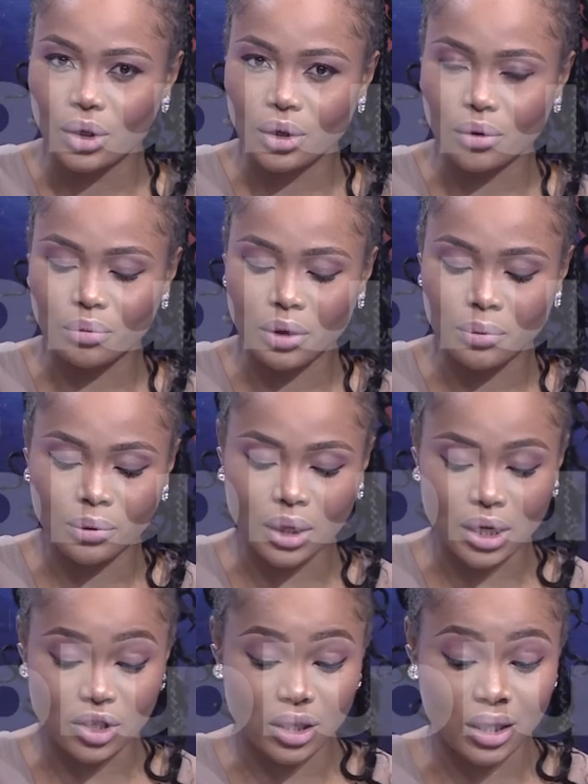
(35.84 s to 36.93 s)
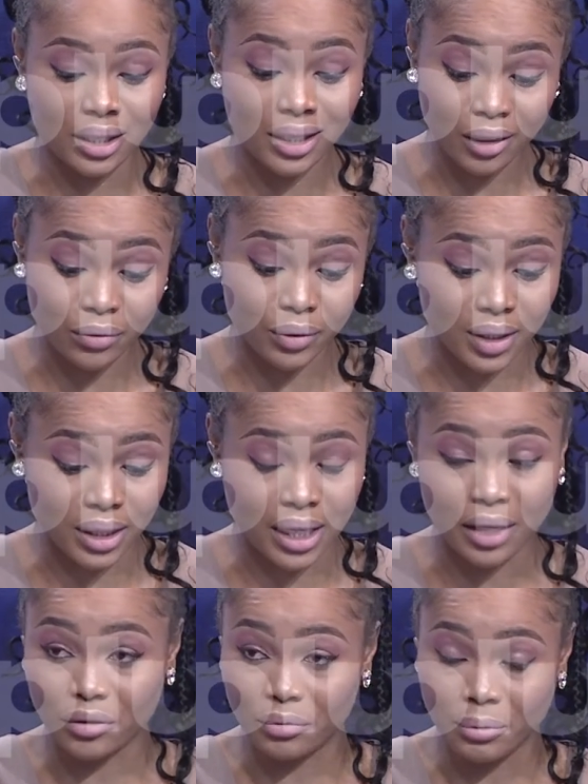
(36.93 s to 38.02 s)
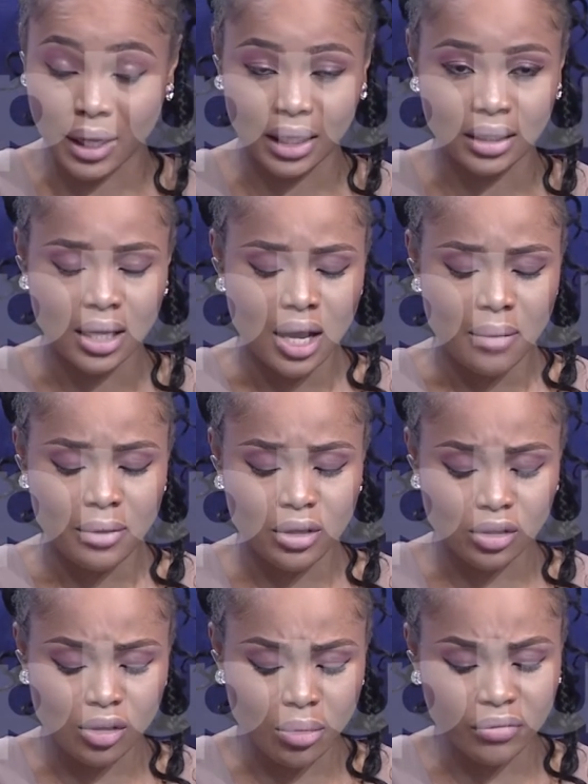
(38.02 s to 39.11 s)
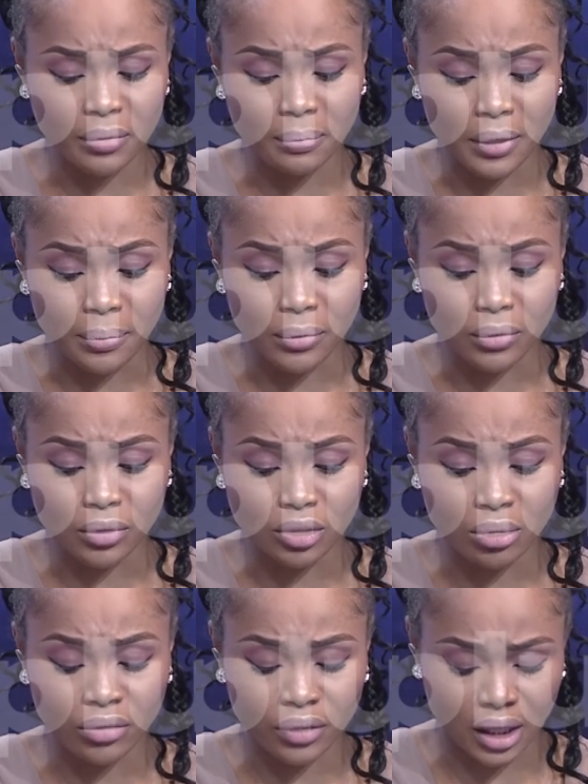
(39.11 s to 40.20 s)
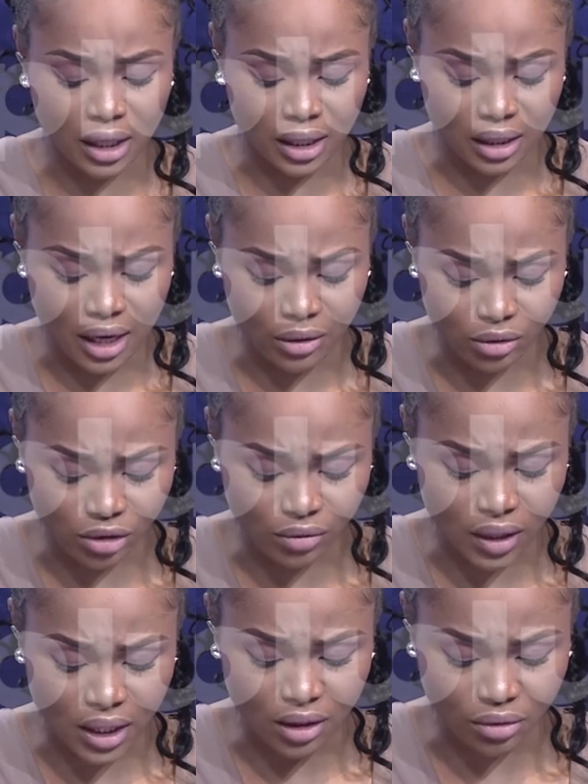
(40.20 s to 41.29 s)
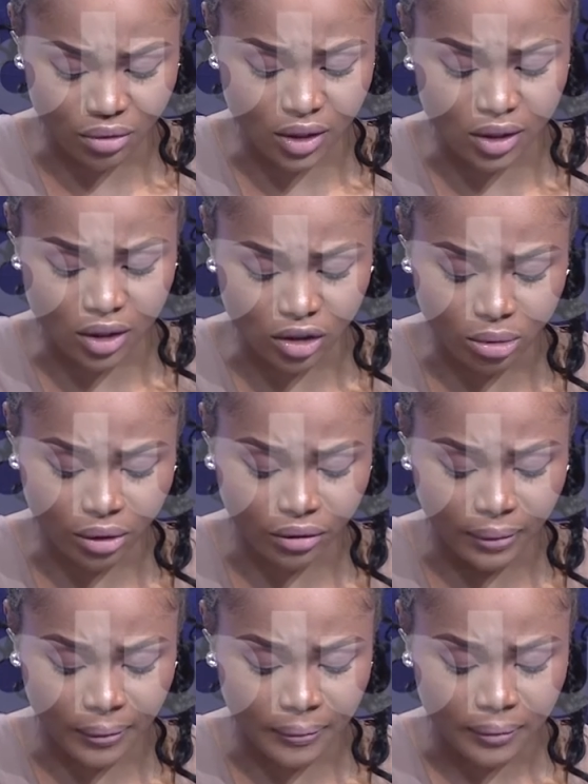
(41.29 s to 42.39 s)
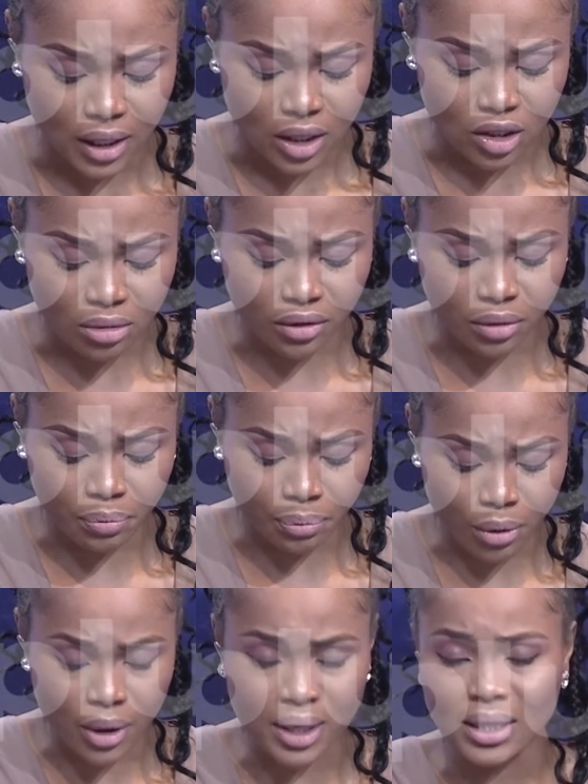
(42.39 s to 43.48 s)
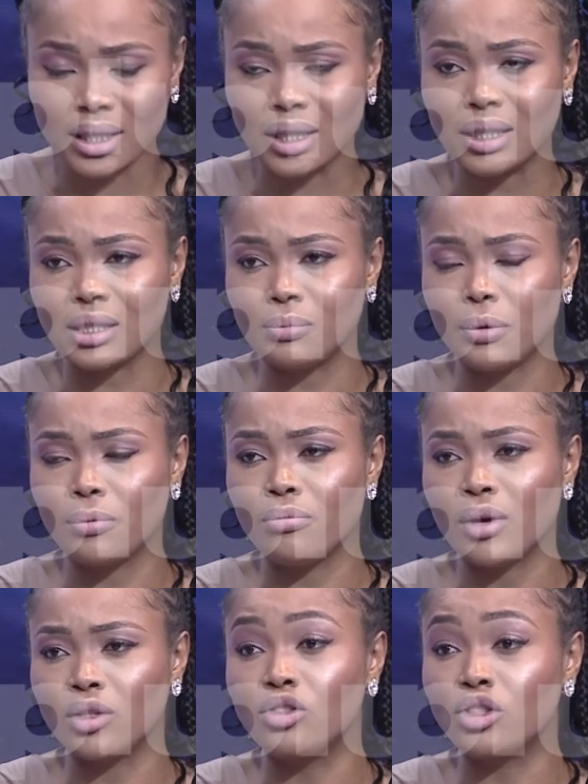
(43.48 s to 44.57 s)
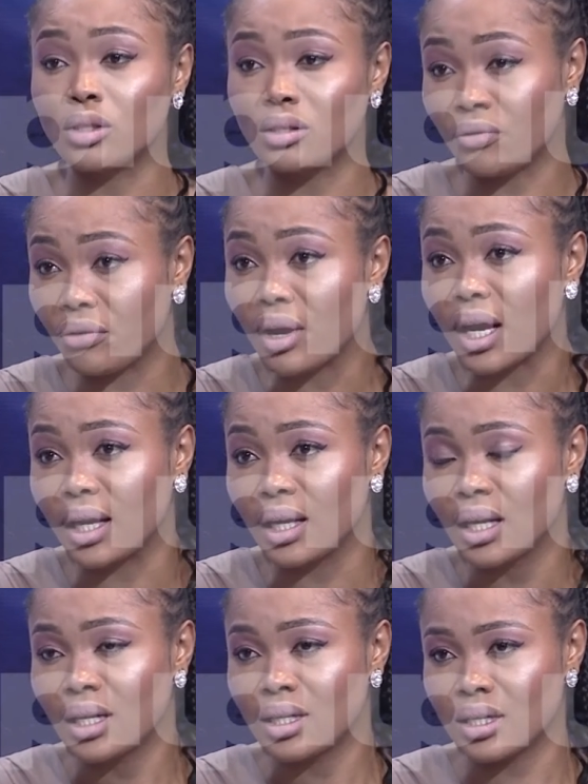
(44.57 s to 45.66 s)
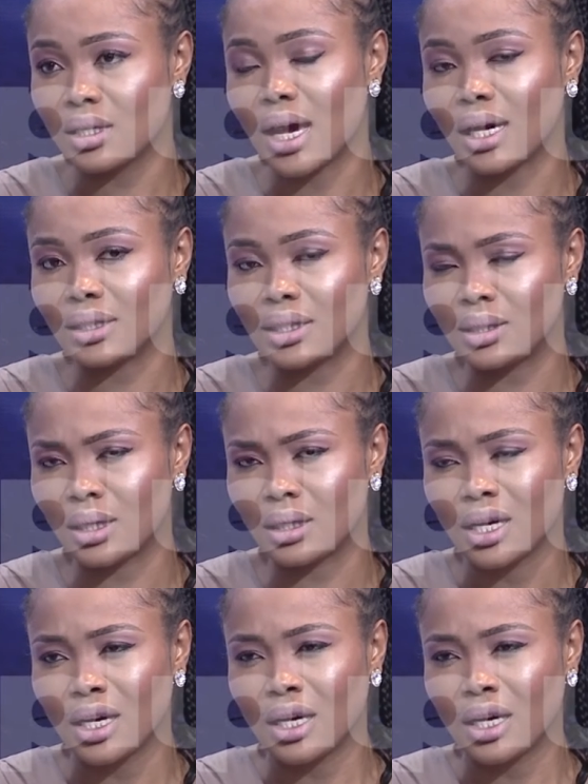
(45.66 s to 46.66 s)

you know, people actually live with this kind of pain. Because some of the people, some of the, I was just reading the research, some of the, some of the points that these people make to justify this act is that